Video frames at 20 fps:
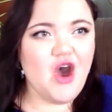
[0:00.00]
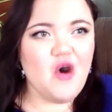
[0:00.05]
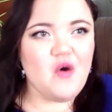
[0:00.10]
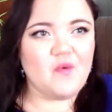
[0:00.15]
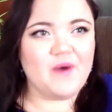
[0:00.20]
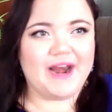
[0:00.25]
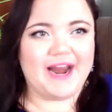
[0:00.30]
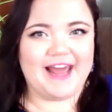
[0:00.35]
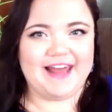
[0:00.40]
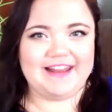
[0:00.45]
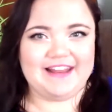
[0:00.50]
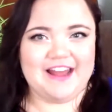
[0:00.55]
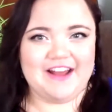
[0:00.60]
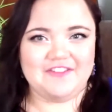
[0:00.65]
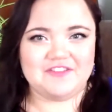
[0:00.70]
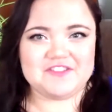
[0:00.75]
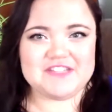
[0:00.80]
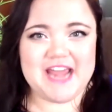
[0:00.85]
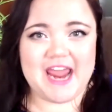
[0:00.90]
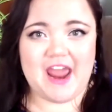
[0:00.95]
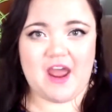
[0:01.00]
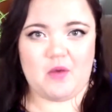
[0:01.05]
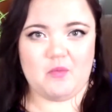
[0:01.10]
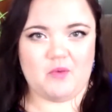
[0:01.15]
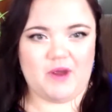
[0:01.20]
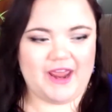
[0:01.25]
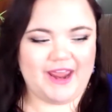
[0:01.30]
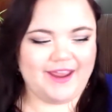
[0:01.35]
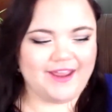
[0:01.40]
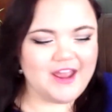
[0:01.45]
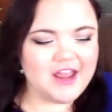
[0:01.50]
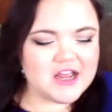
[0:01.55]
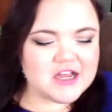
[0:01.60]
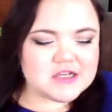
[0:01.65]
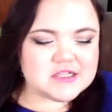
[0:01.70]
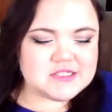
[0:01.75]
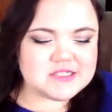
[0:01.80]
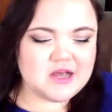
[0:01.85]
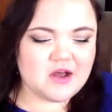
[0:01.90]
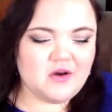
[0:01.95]
when I left Amway.
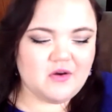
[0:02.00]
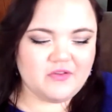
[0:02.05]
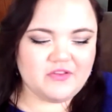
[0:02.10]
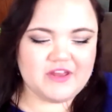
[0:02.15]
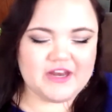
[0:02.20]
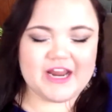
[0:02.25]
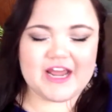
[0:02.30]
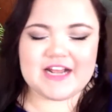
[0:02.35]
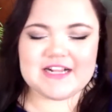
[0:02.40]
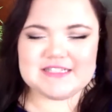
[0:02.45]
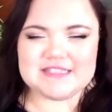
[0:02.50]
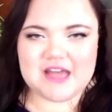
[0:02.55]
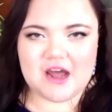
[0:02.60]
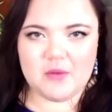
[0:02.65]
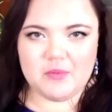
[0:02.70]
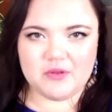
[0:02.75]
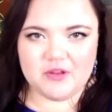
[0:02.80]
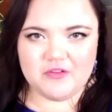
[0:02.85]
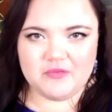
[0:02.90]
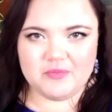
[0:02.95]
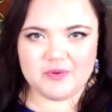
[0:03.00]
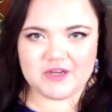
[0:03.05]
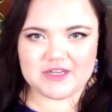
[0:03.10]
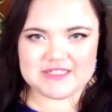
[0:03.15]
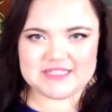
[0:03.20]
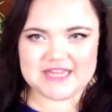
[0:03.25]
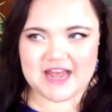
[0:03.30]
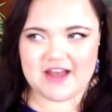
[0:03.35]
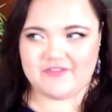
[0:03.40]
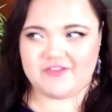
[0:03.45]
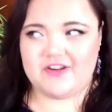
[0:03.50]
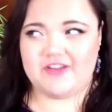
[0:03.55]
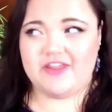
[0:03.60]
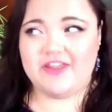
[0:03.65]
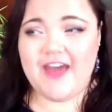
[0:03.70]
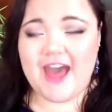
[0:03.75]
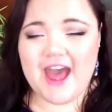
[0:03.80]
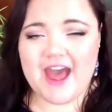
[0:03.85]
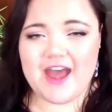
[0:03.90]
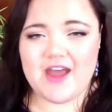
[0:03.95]
So the next couple of books after
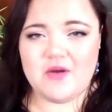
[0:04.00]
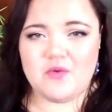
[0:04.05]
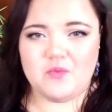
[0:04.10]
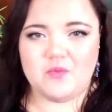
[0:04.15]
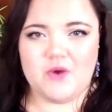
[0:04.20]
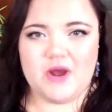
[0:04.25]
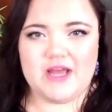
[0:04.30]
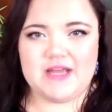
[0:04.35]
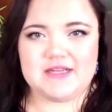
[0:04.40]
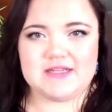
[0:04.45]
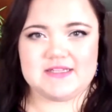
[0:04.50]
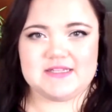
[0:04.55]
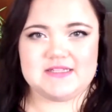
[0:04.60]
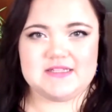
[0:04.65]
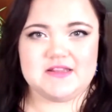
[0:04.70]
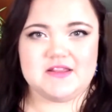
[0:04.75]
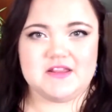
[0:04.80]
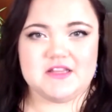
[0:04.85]
that was the